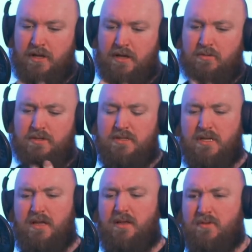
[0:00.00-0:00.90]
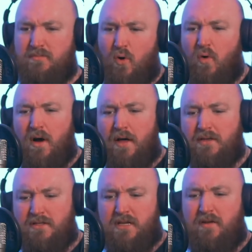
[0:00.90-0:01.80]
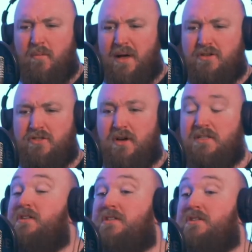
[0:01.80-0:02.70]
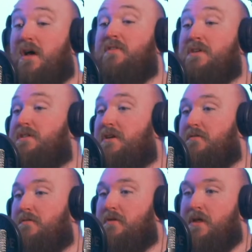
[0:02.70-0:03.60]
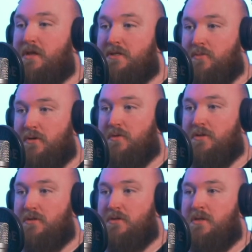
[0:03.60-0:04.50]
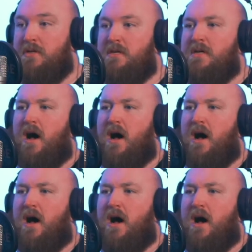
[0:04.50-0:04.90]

But there was uh, there was more other stuff about just trying to discover yourself. I think that's what it was. Mm.